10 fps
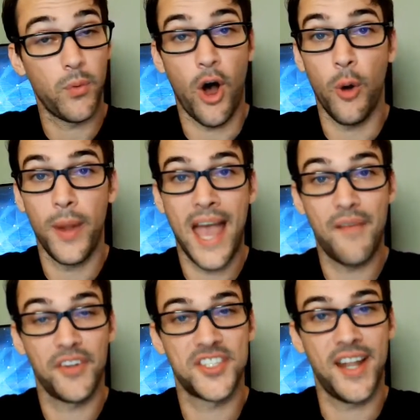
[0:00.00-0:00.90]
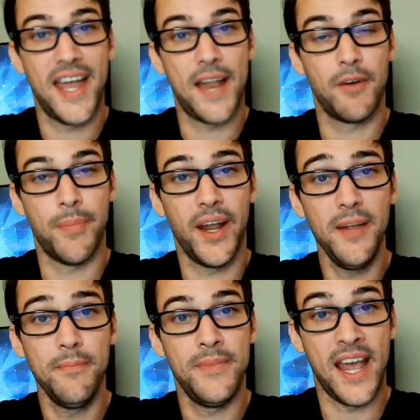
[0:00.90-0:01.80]
All we have for tonight,
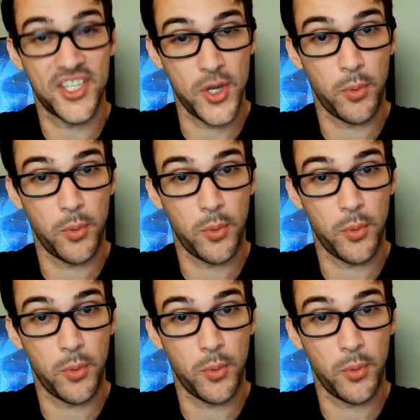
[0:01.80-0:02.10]
everybody. Next week,